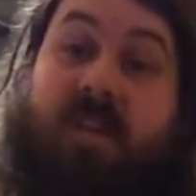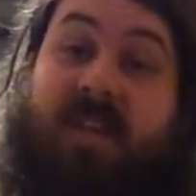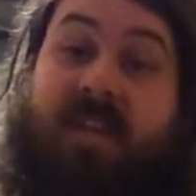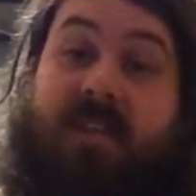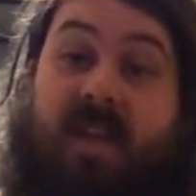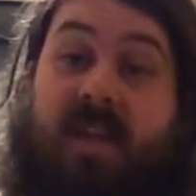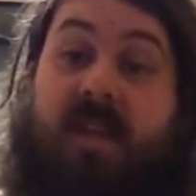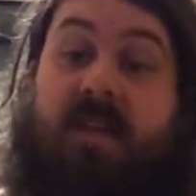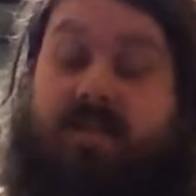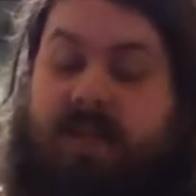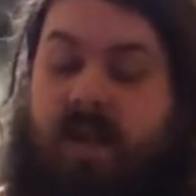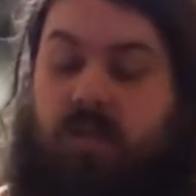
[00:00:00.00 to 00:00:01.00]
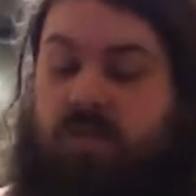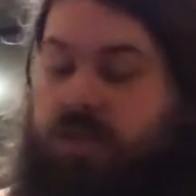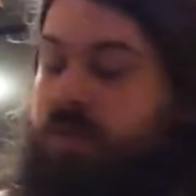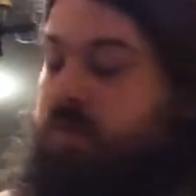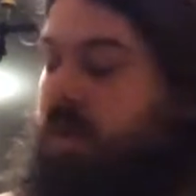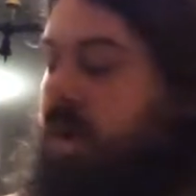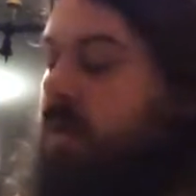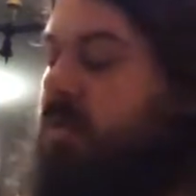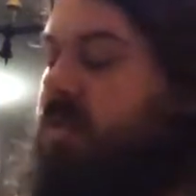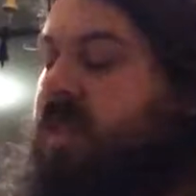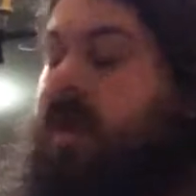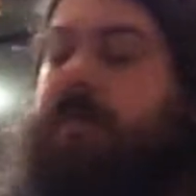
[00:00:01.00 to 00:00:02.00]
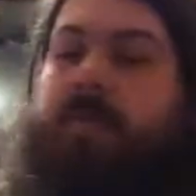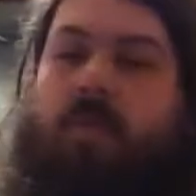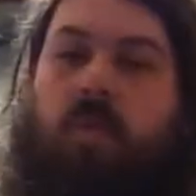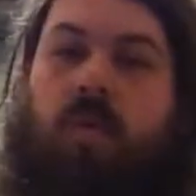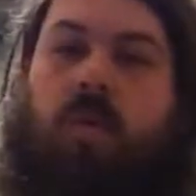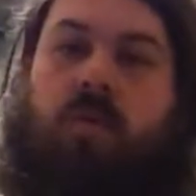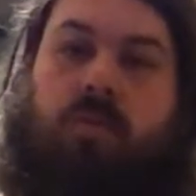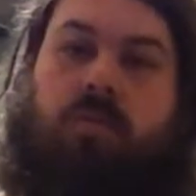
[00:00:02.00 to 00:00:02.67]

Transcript: It's down tuned a whole step from what